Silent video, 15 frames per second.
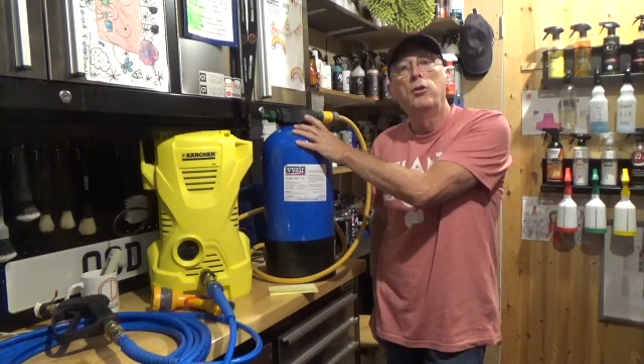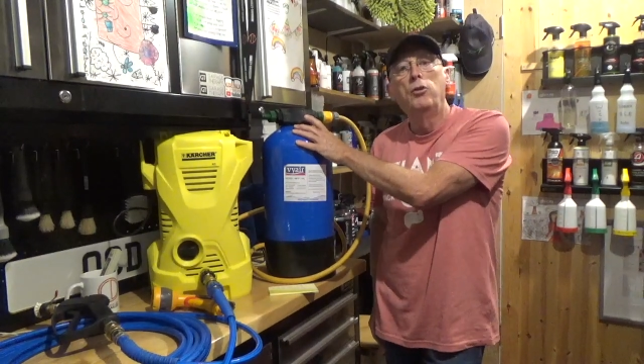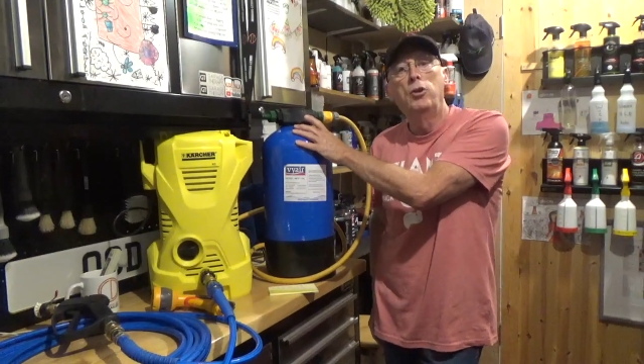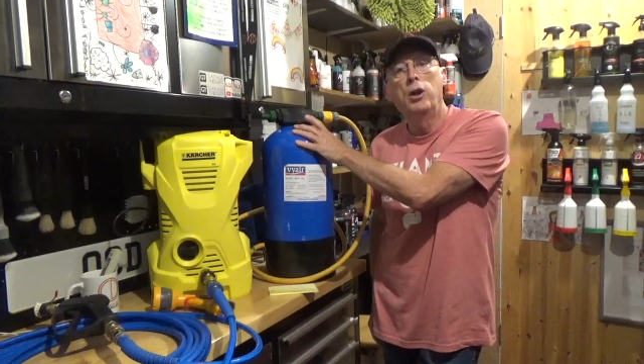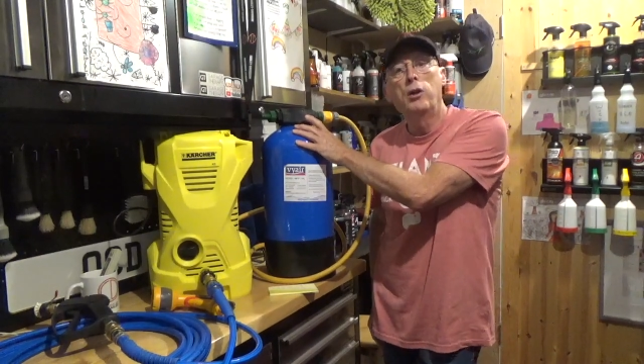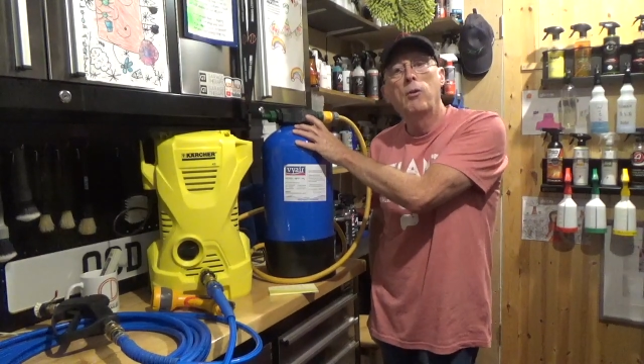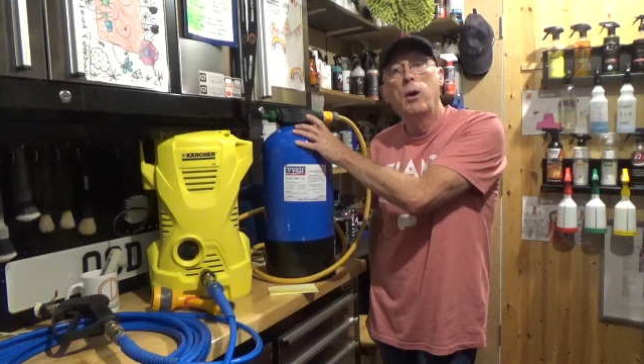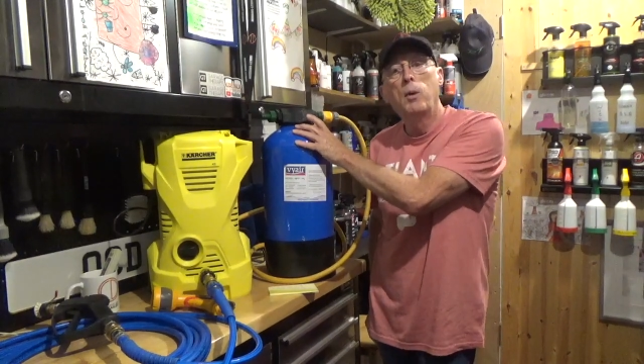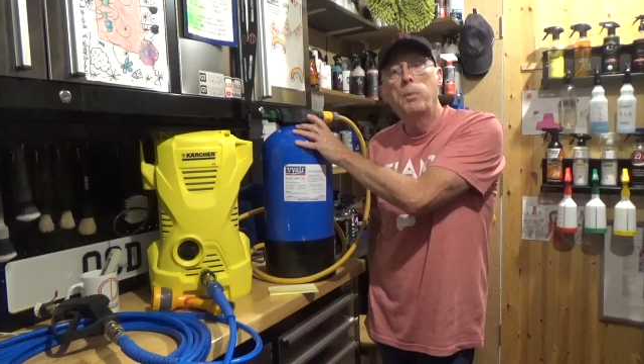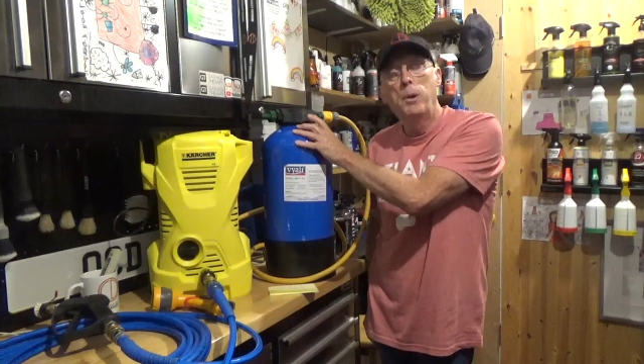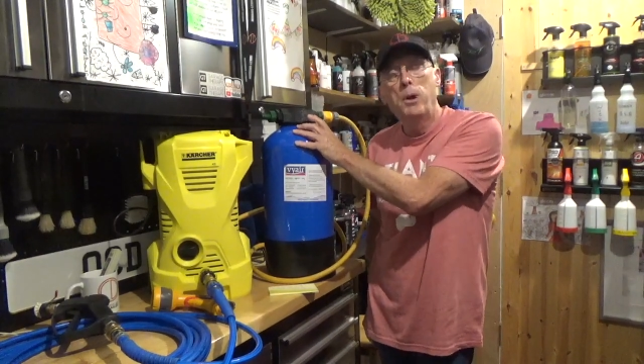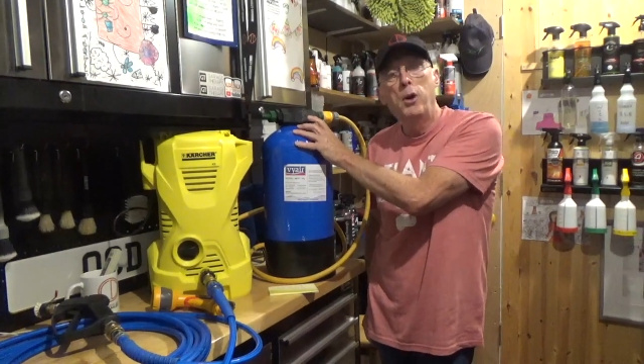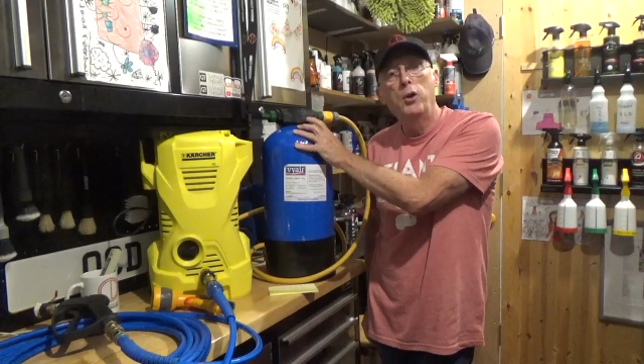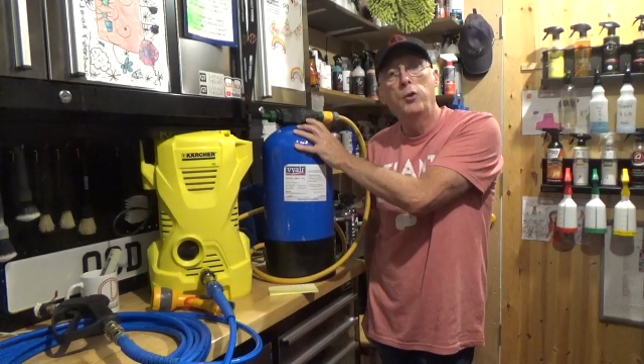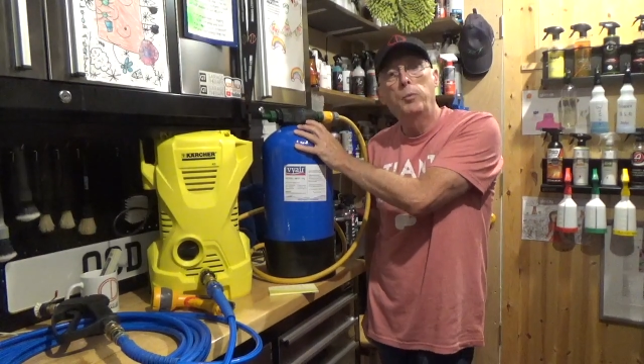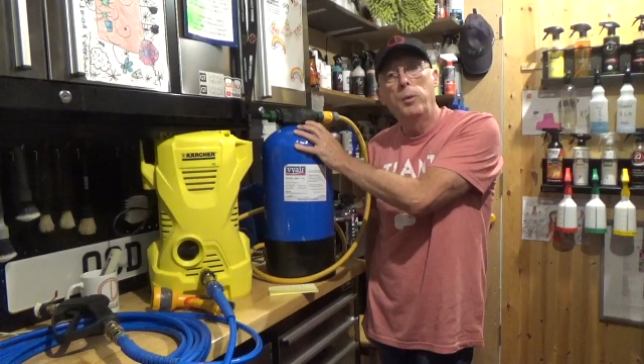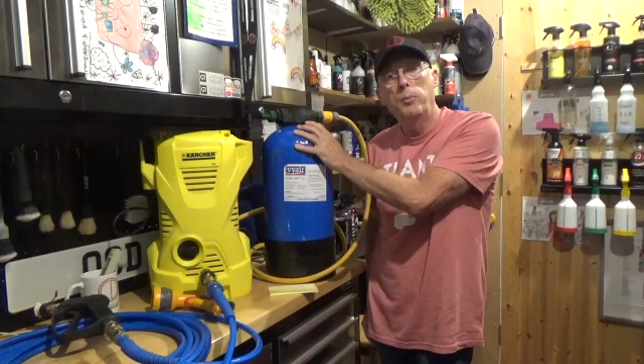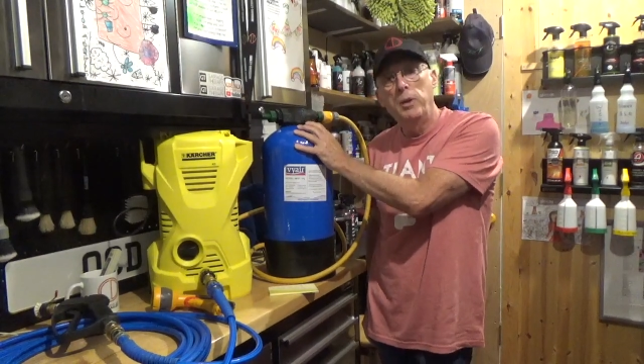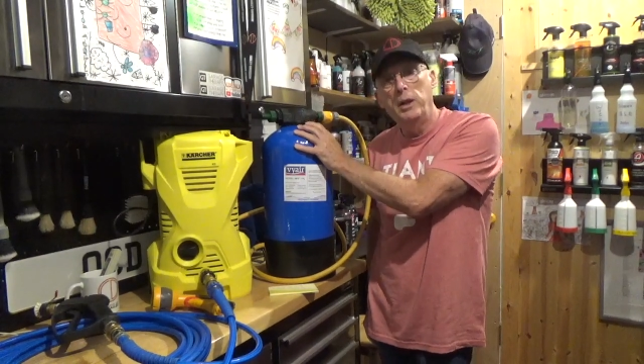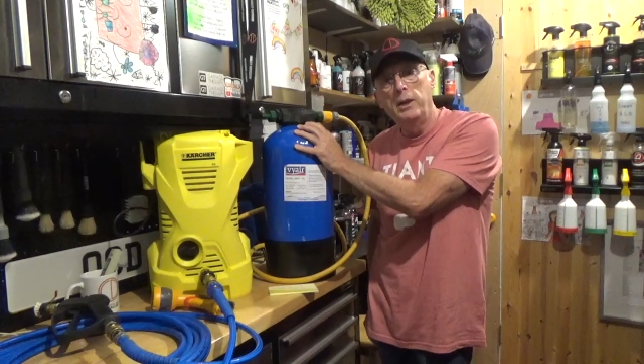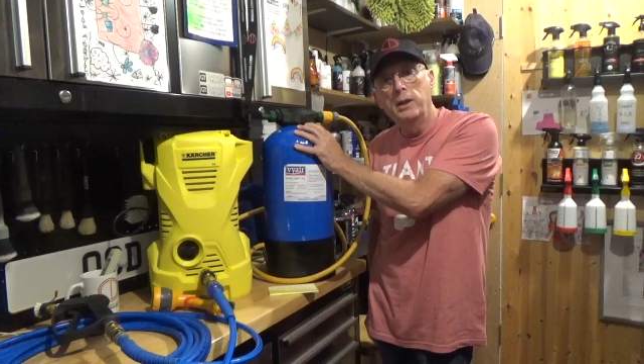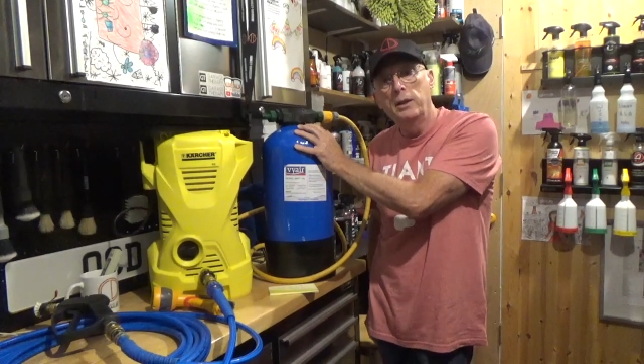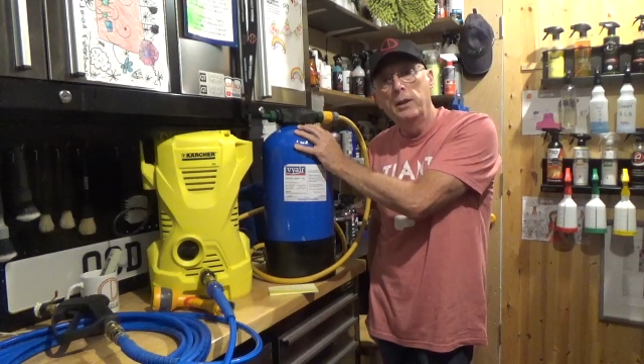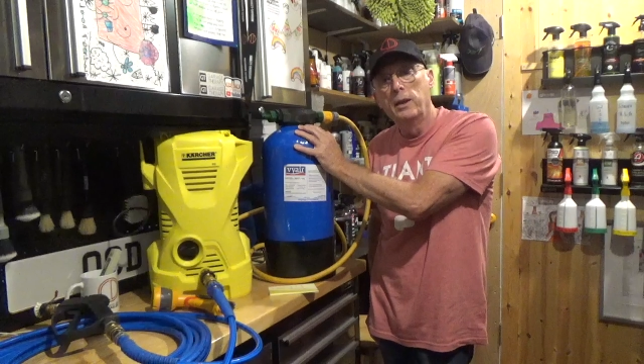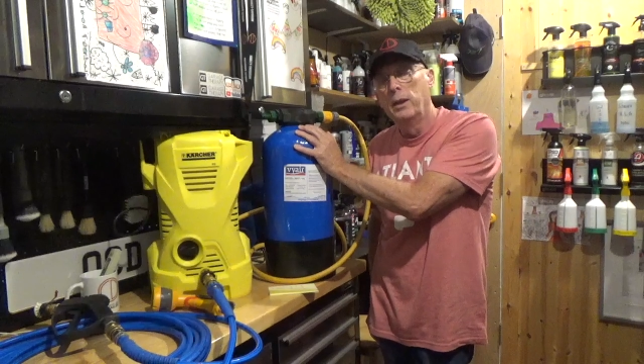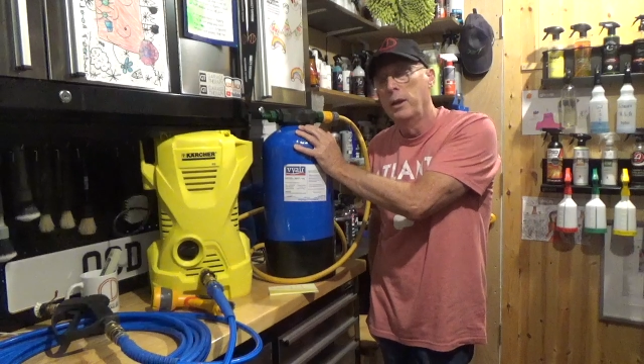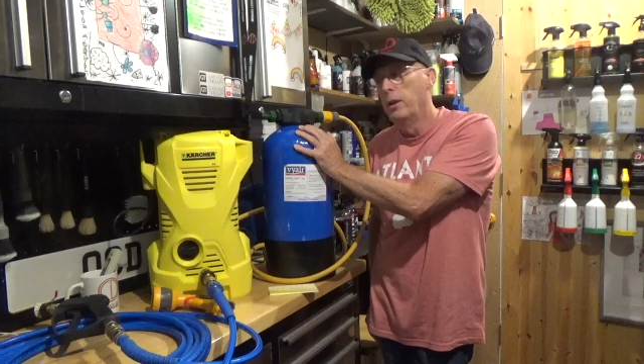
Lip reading: 0 parts per million.